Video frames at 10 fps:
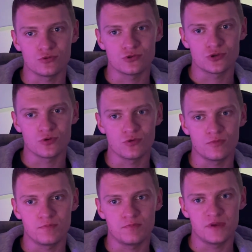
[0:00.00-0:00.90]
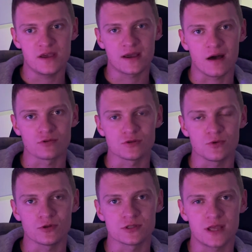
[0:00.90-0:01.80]
to be
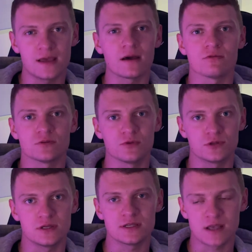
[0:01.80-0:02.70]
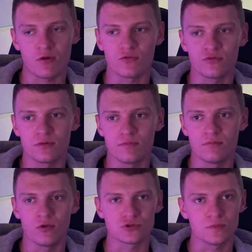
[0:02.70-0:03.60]
accountable and stay accountable to yourself,
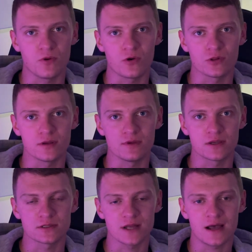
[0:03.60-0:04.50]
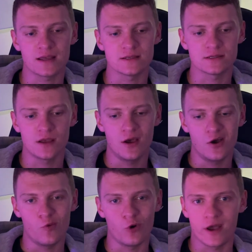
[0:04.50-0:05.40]
most importantly, because that is
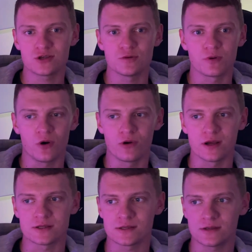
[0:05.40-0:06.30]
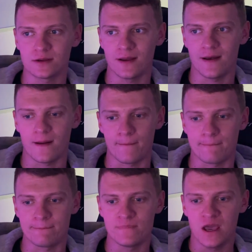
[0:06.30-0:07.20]
what gets you progress. Saying